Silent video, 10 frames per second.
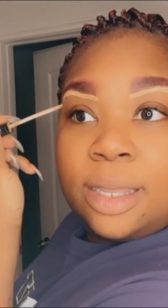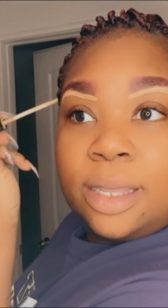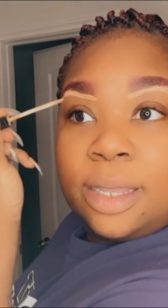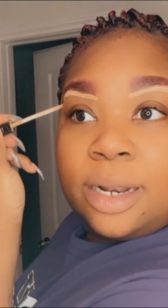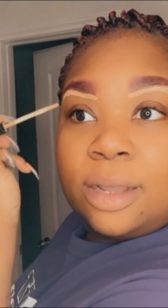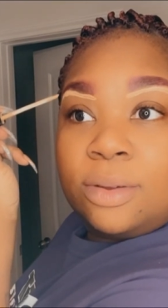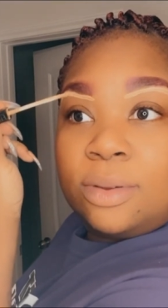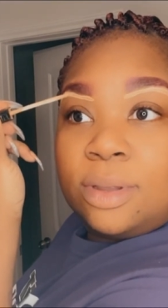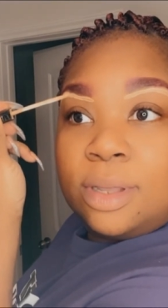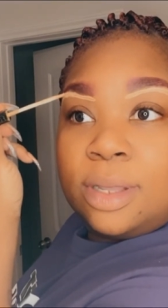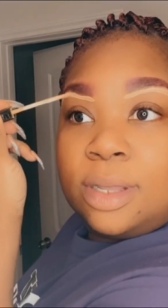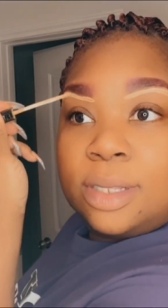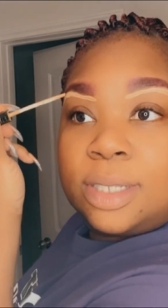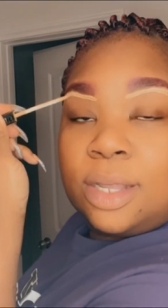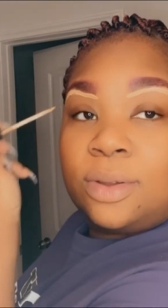you know?
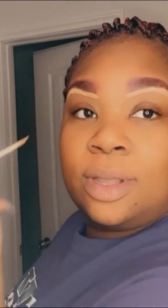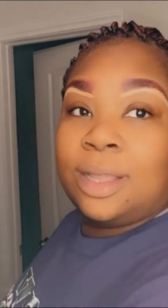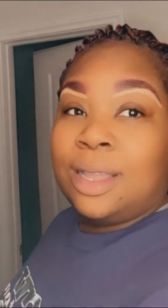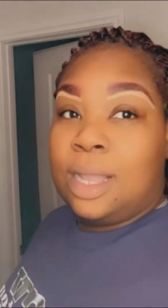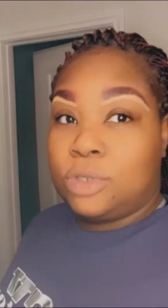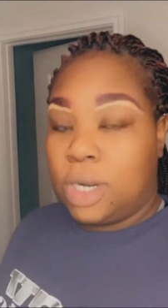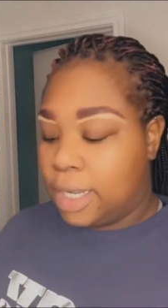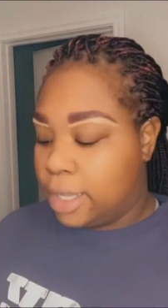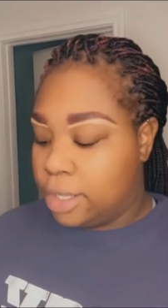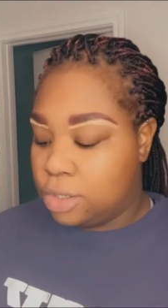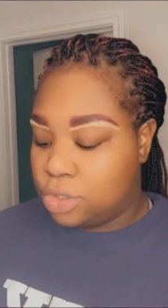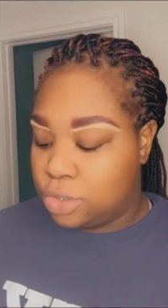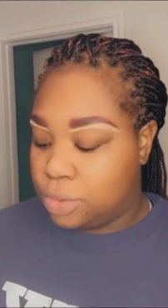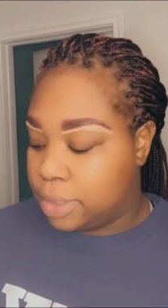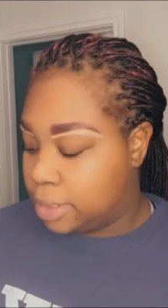So trying to get used
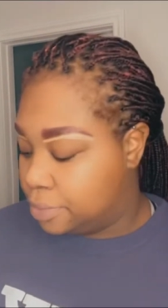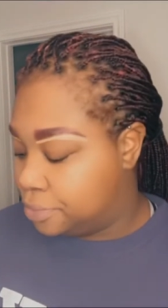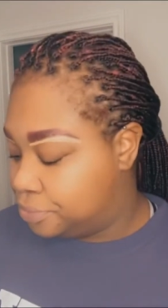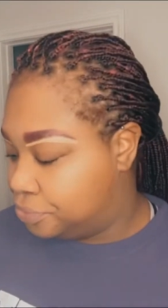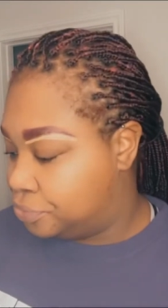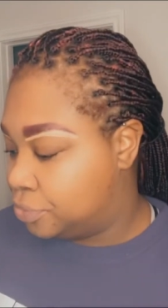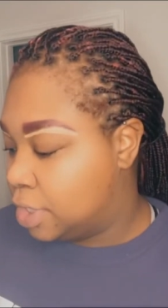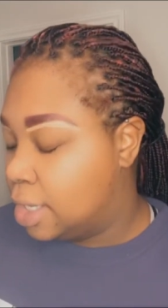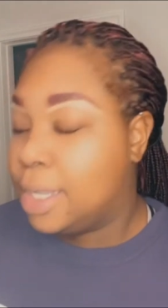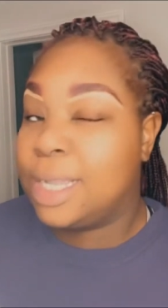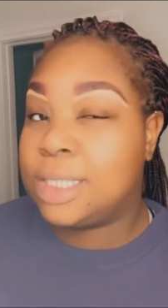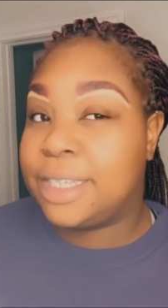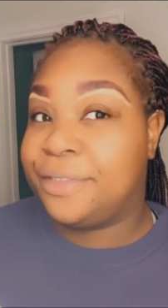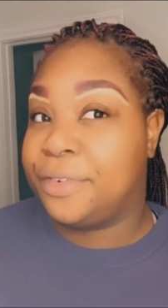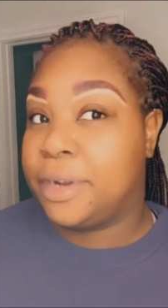to it. It's
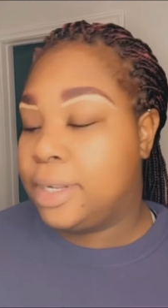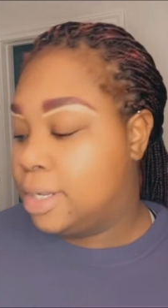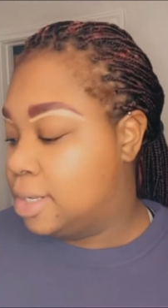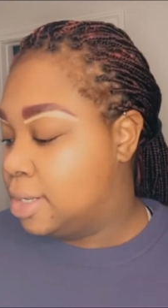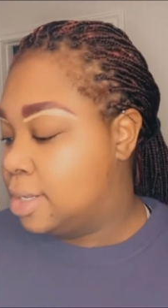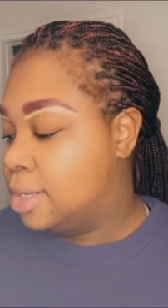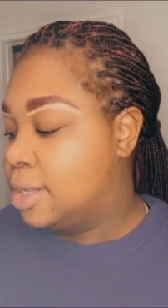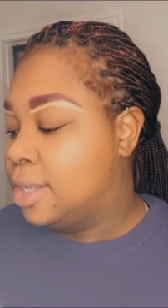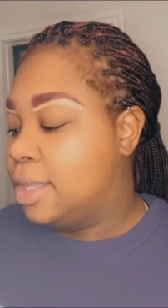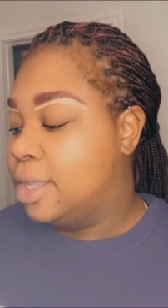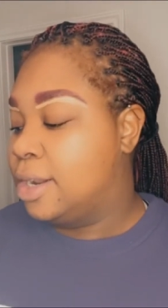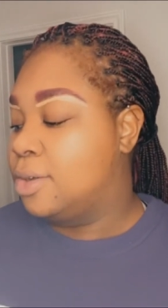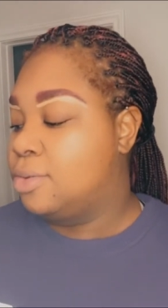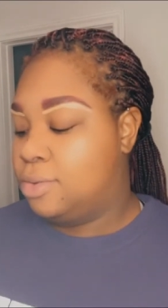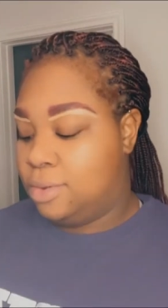different, you know?
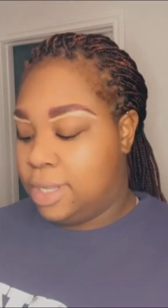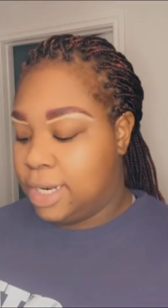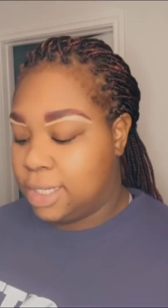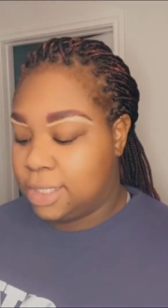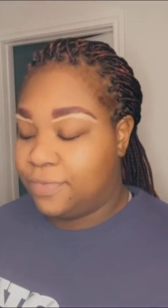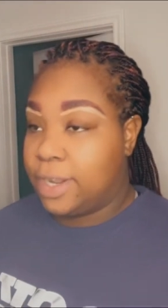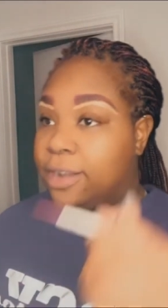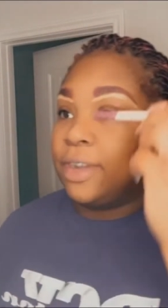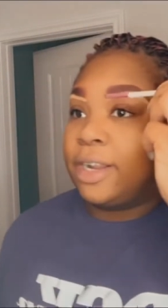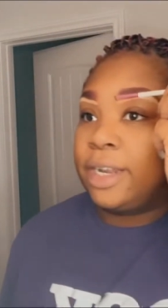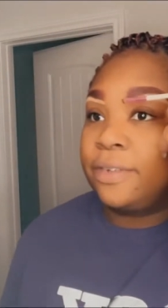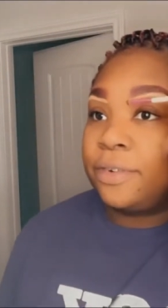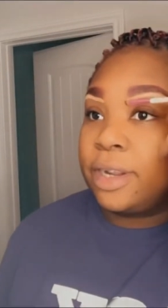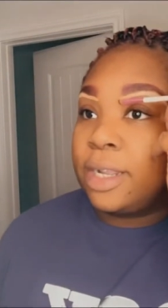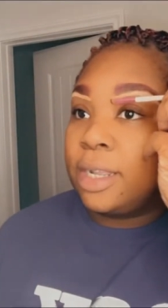It is very, very
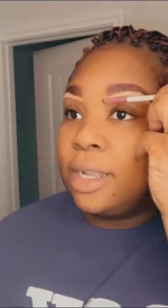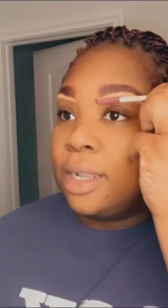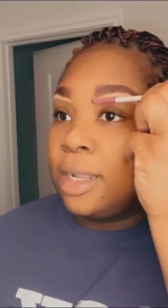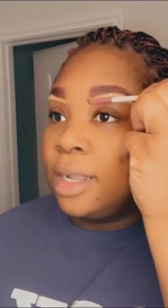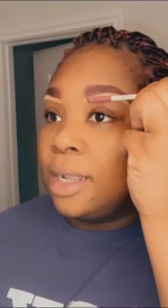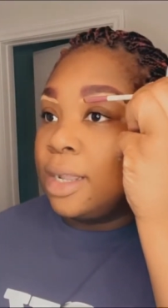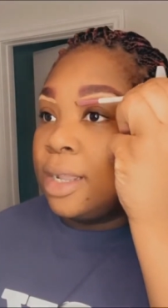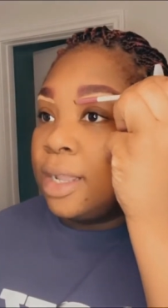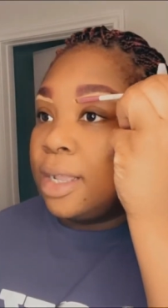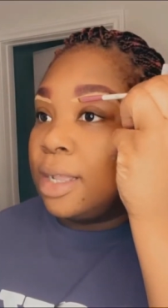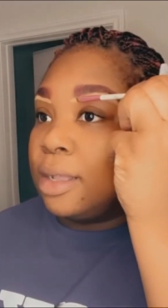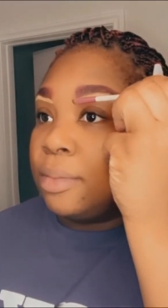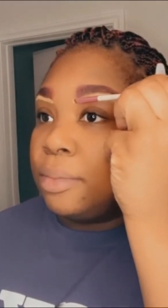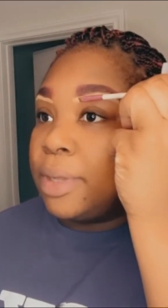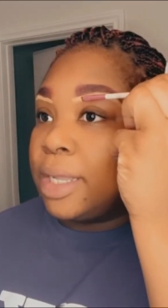different.
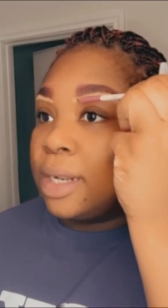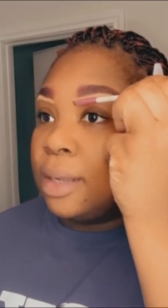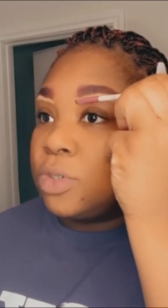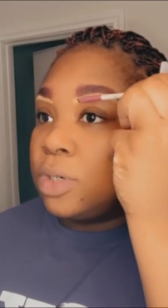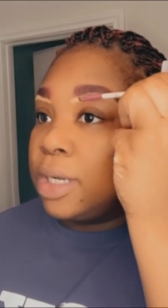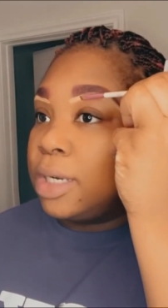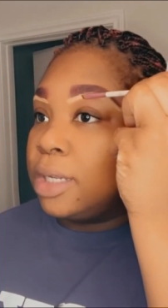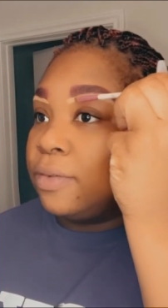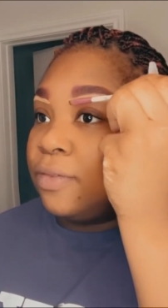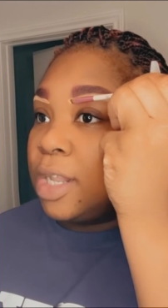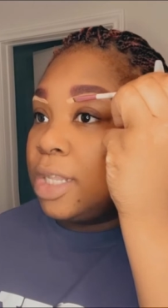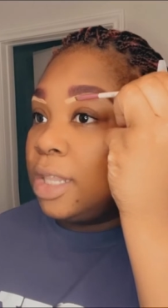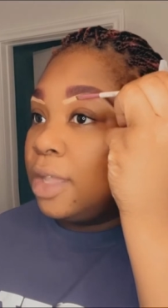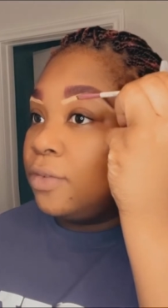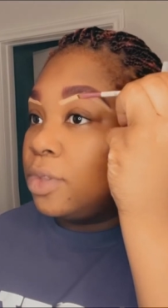But I'm trying to fall in
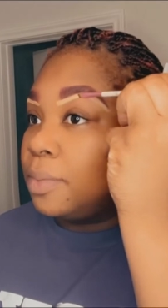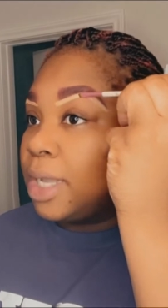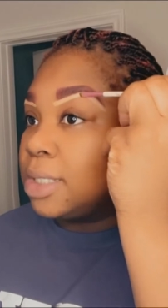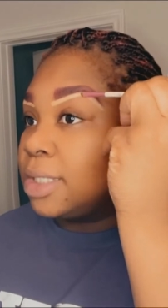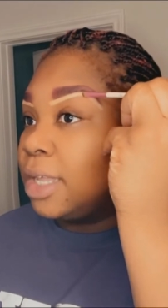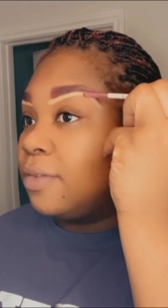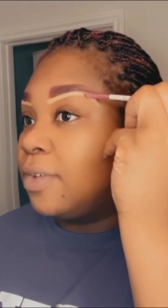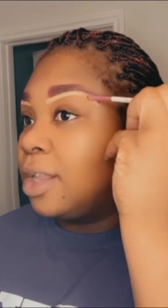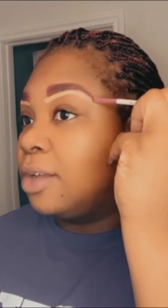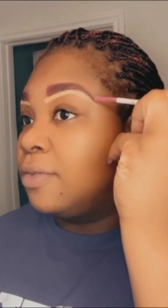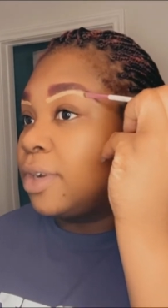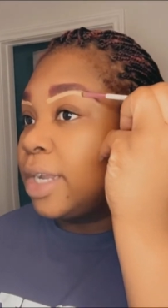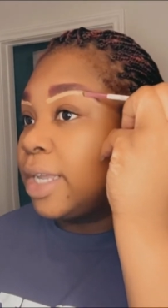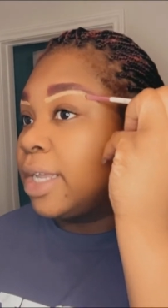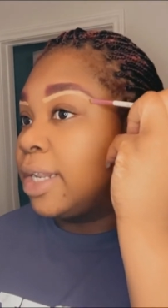love with myself all over
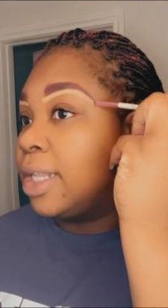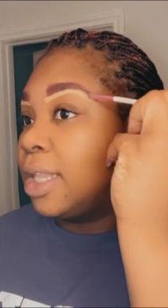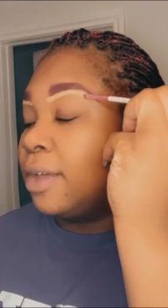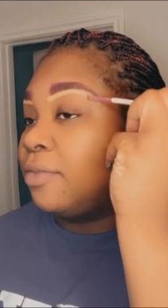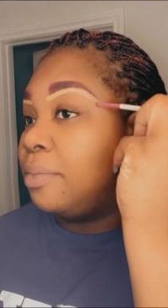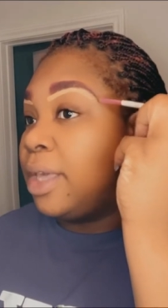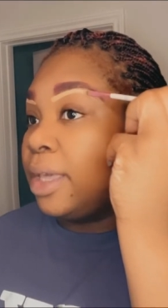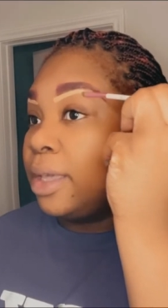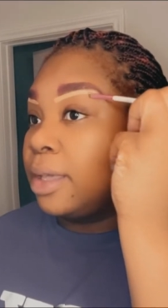again and love me,